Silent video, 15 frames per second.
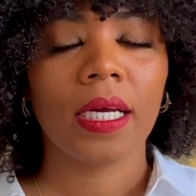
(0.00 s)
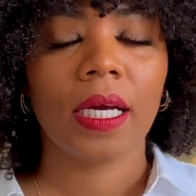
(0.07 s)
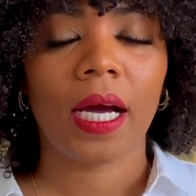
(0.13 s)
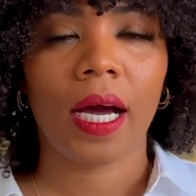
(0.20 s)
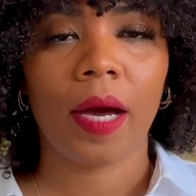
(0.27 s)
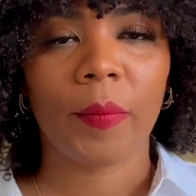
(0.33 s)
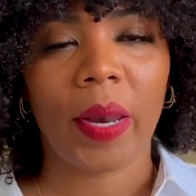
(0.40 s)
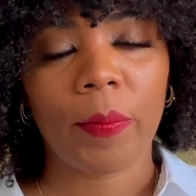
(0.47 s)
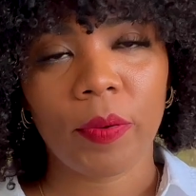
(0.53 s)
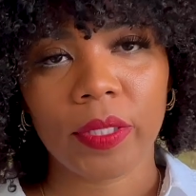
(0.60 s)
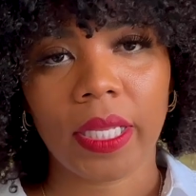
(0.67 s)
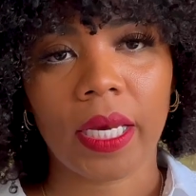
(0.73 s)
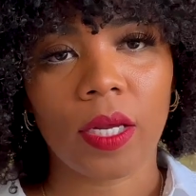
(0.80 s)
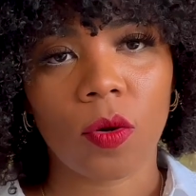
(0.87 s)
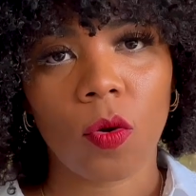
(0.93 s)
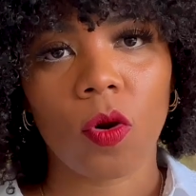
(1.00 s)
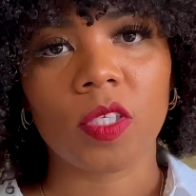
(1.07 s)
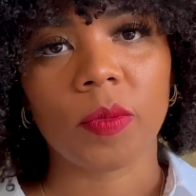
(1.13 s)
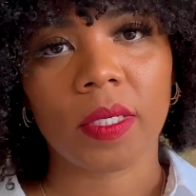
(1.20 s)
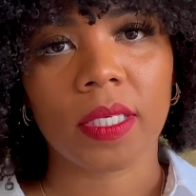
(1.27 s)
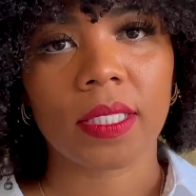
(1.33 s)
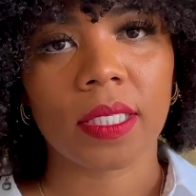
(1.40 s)
and I put that in quotes
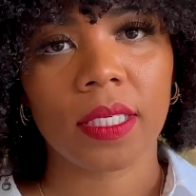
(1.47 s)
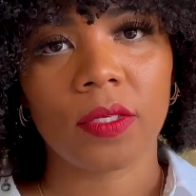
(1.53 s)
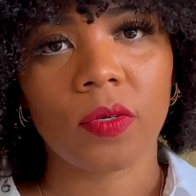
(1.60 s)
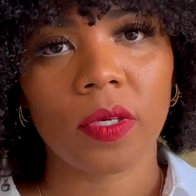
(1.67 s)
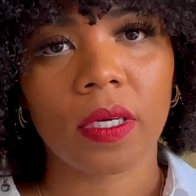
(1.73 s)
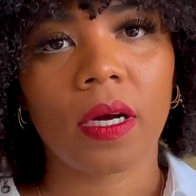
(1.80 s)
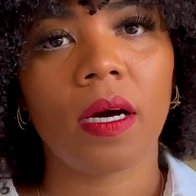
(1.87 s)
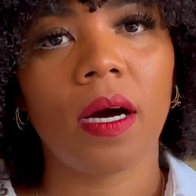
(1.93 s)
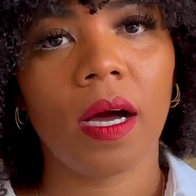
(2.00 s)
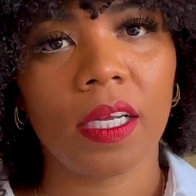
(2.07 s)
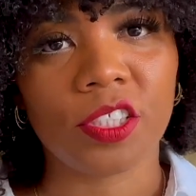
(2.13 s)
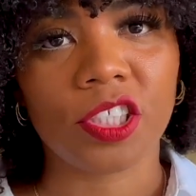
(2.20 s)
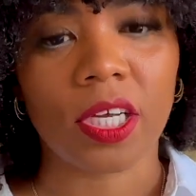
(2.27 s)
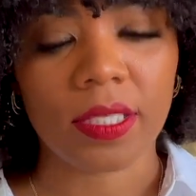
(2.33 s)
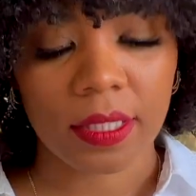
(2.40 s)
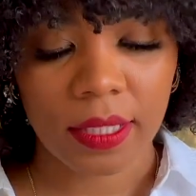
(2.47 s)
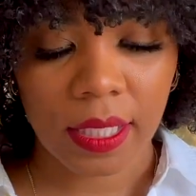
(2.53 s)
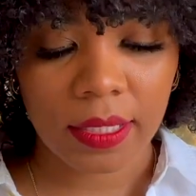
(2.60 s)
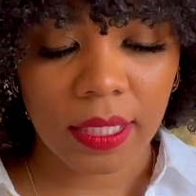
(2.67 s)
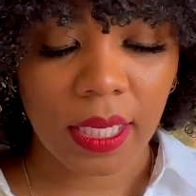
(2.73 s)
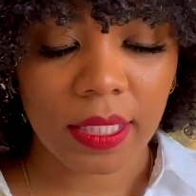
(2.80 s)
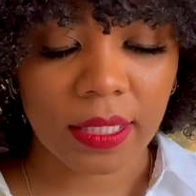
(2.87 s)
because you could adjust
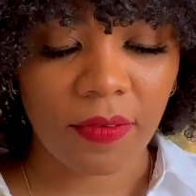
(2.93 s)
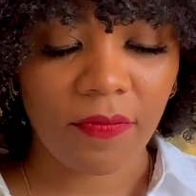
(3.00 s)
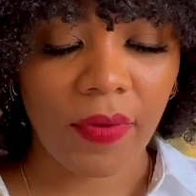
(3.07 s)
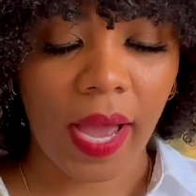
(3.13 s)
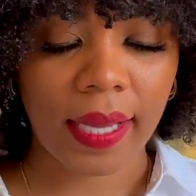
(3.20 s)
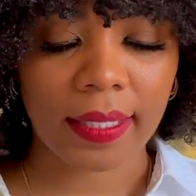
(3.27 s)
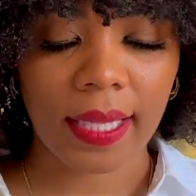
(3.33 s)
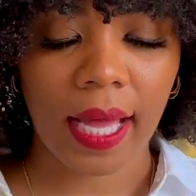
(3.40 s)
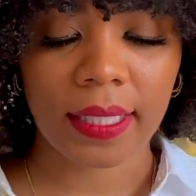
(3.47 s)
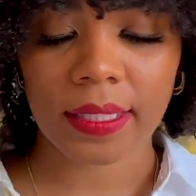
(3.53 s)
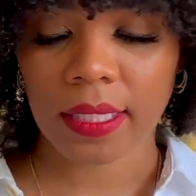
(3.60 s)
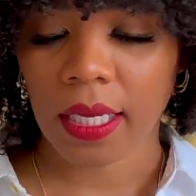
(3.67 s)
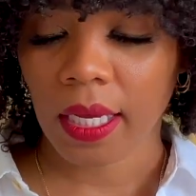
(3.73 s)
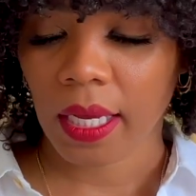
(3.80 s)
it, is the fact that